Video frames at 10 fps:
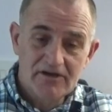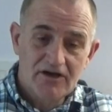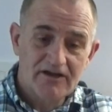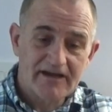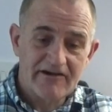
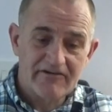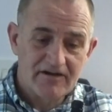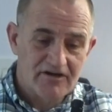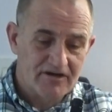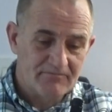I carry
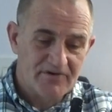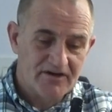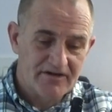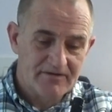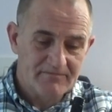like
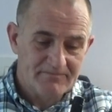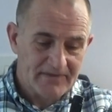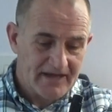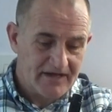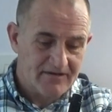my
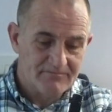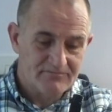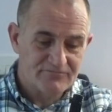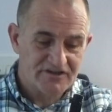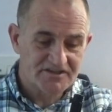
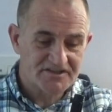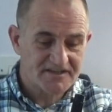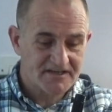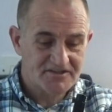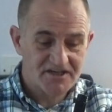British
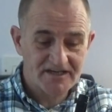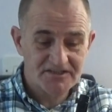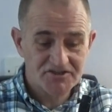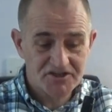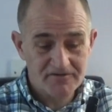Association
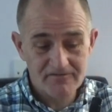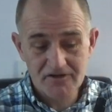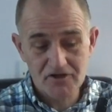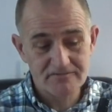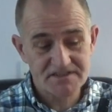Shooting
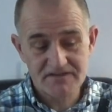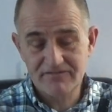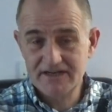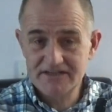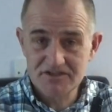
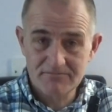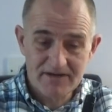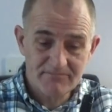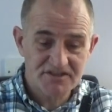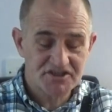Conservation
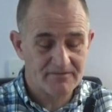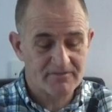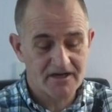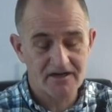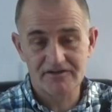membership
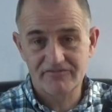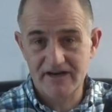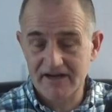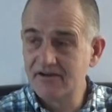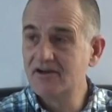card
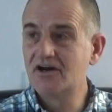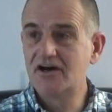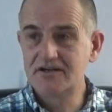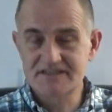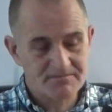around.
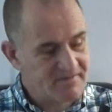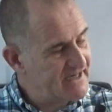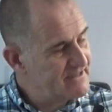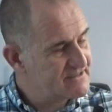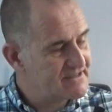I
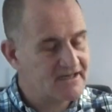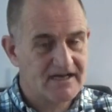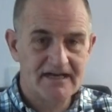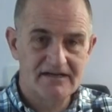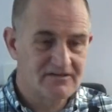explained to the
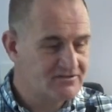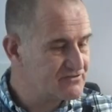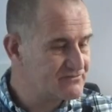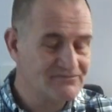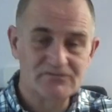
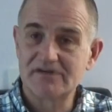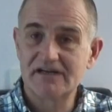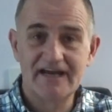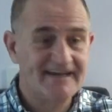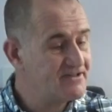
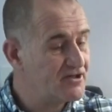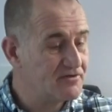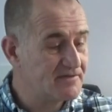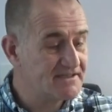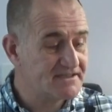
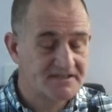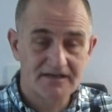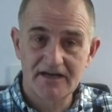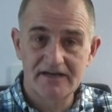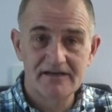landowners,
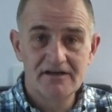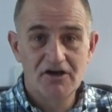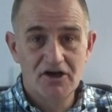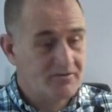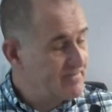like,
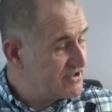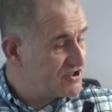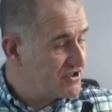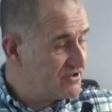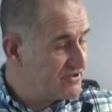I'm
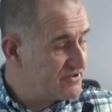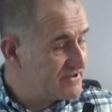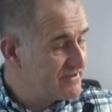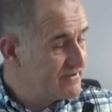insured.